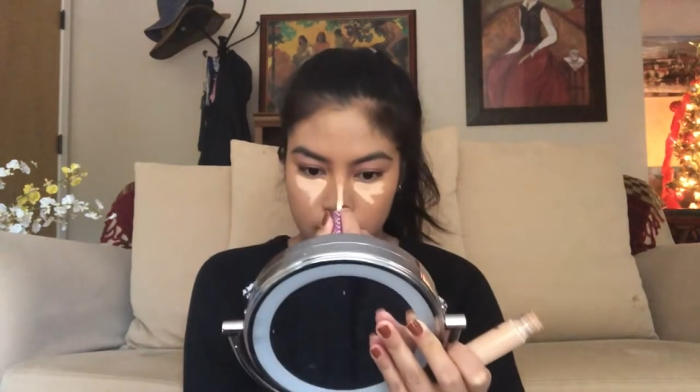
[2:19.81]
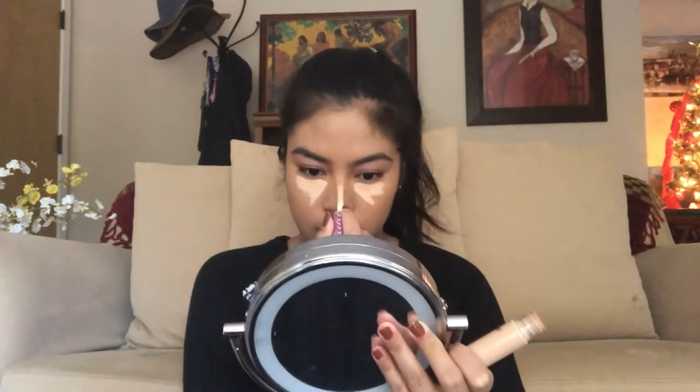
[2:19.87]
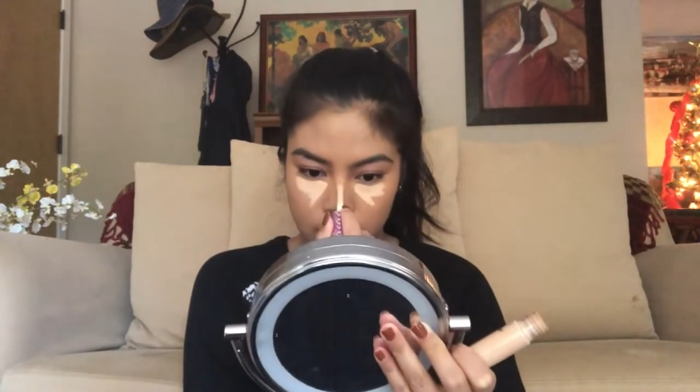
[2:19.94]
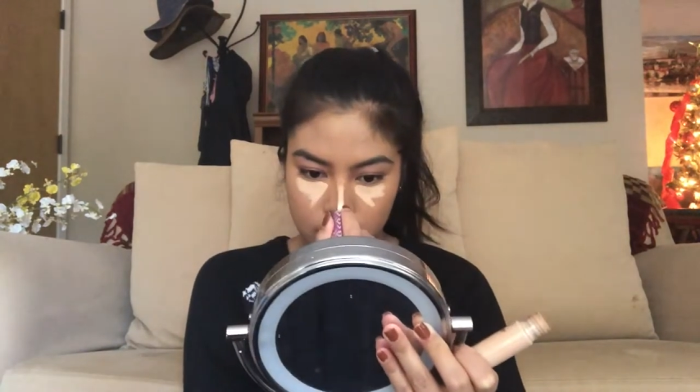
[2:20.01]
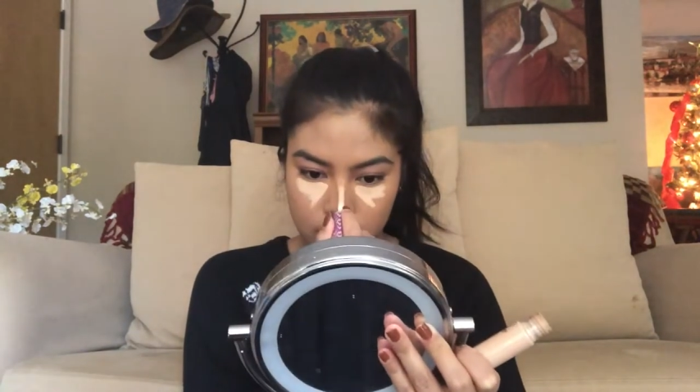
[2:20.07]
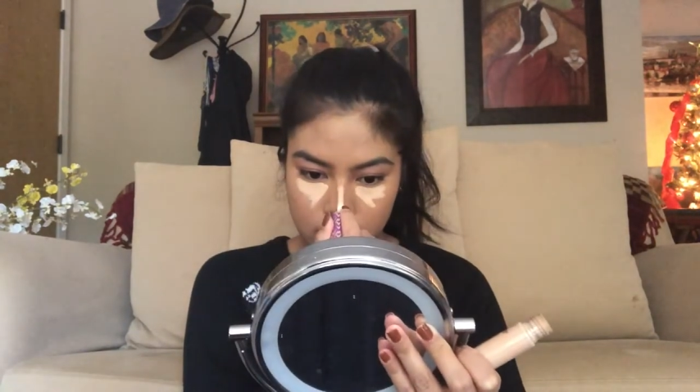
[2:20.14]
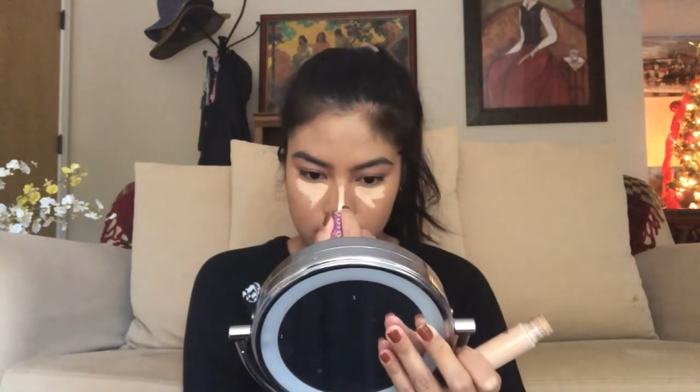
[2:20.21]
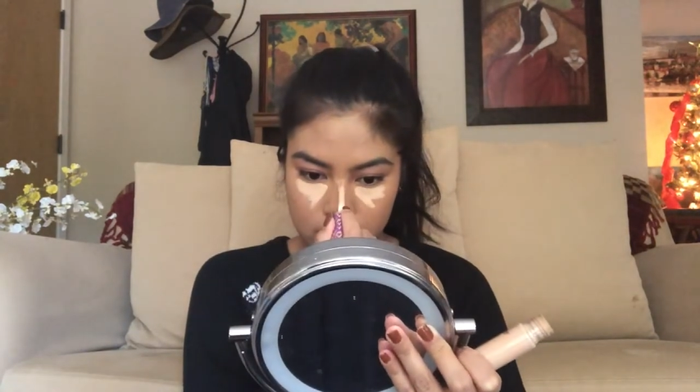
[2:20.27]
I
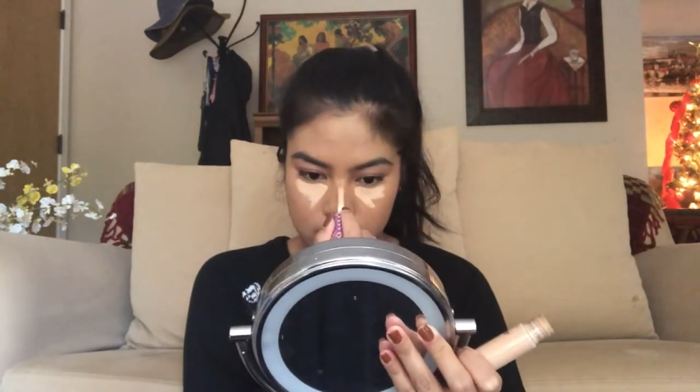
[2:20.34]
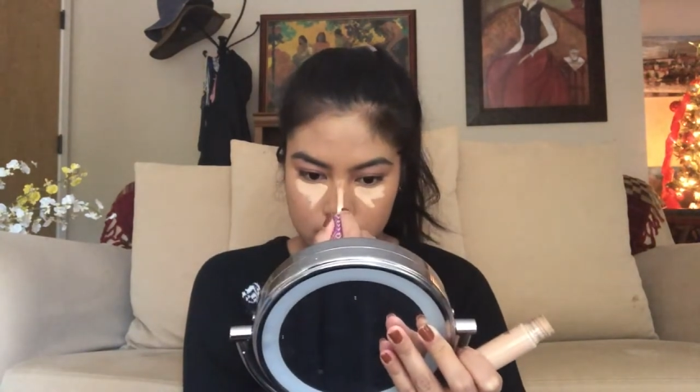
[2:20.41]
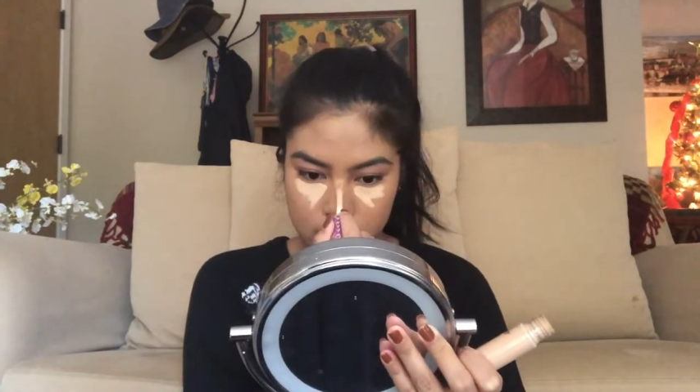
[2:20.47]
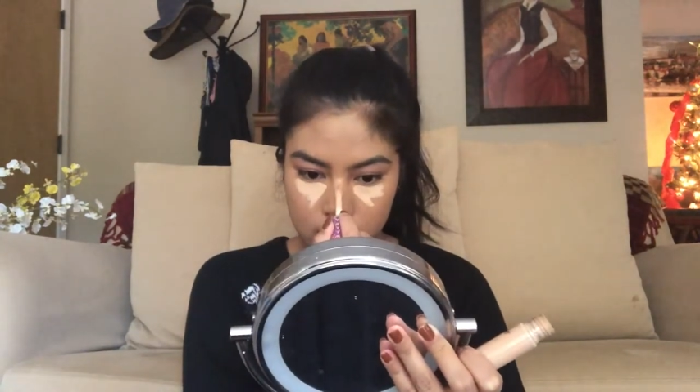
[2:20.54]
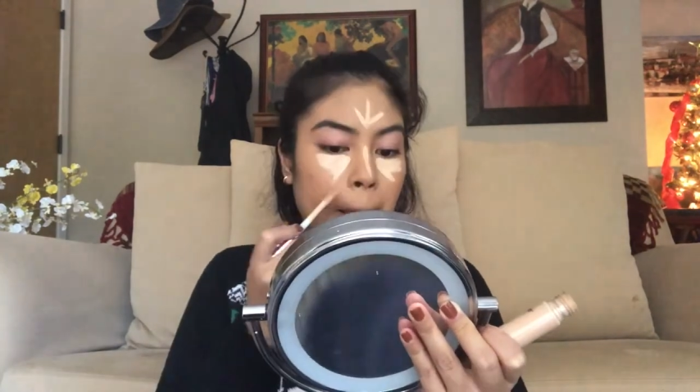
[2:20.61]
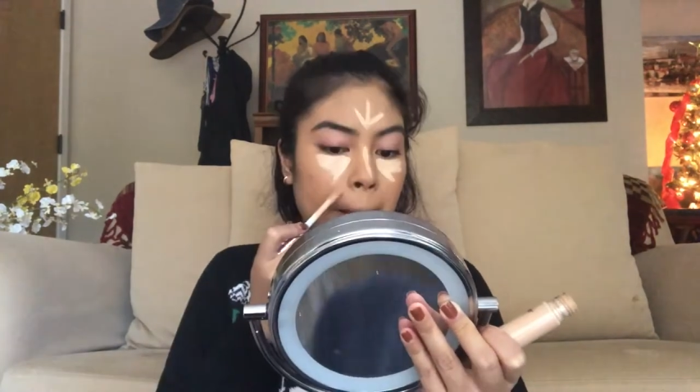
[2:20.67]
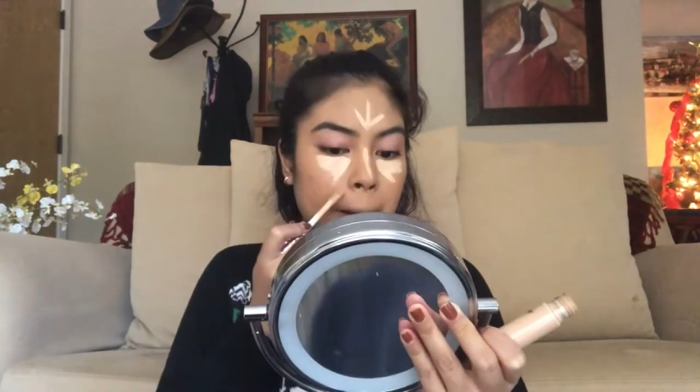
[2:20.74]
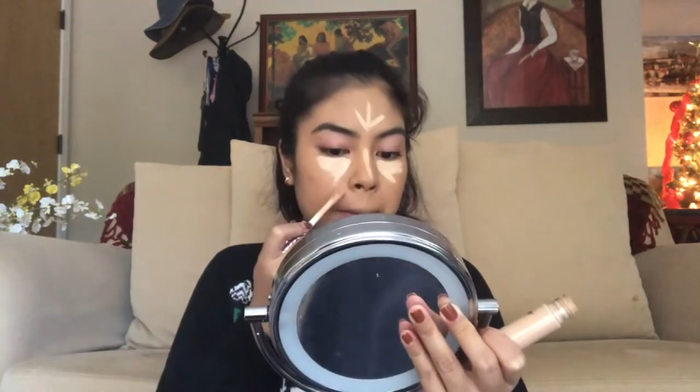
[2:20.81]
got this.
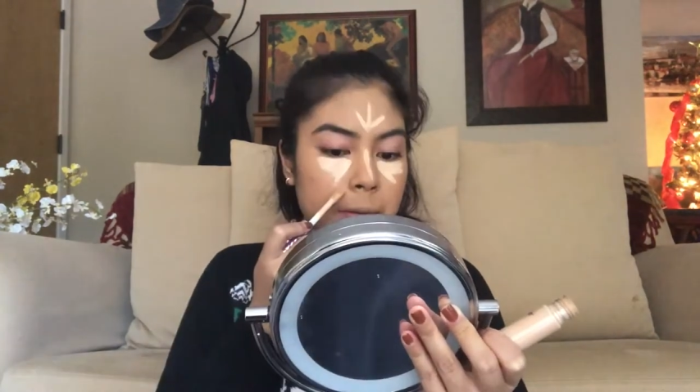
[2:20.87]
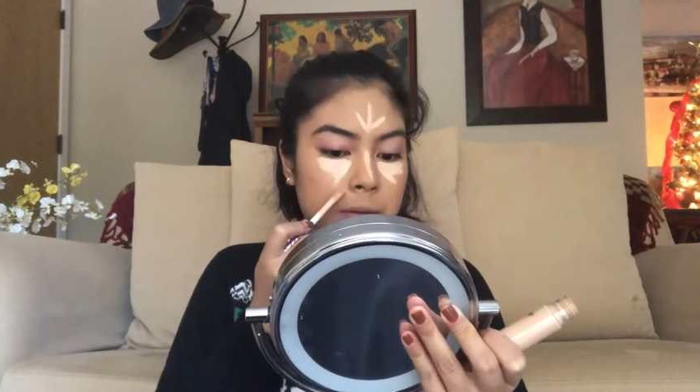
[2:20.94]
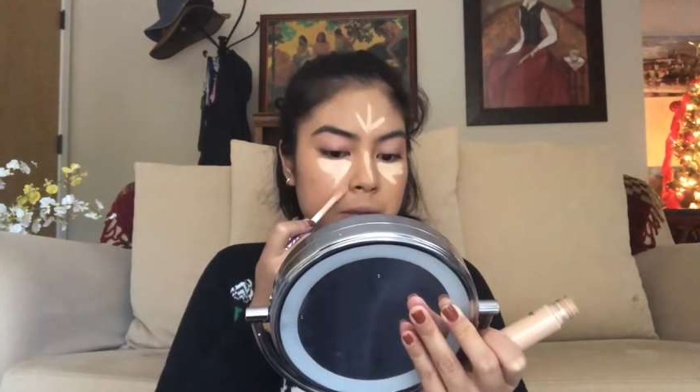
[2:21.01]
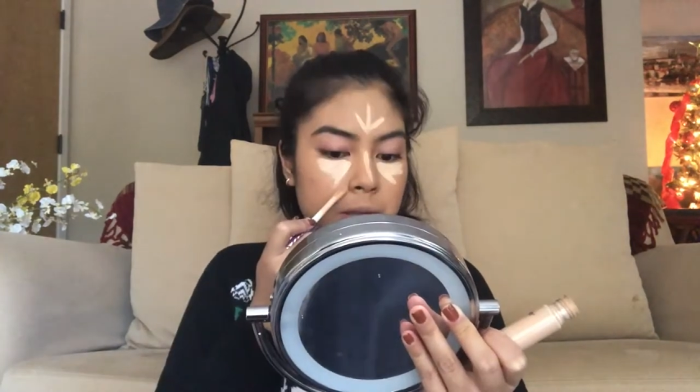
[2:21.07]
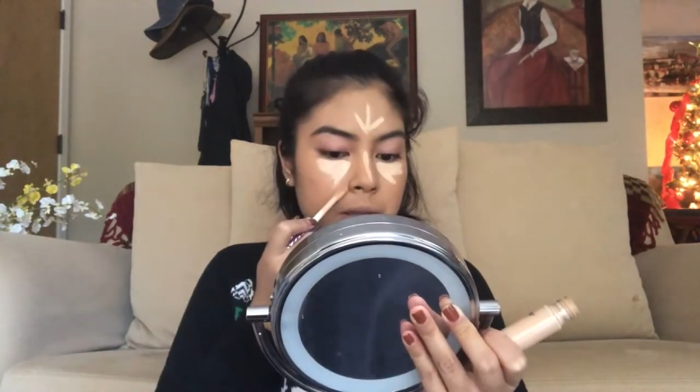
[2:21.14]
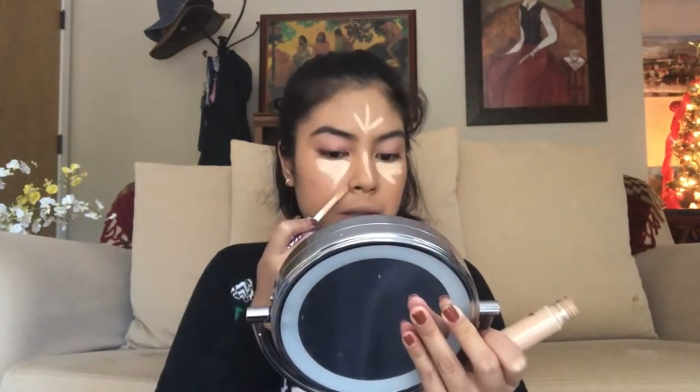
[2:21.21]
And then I'm also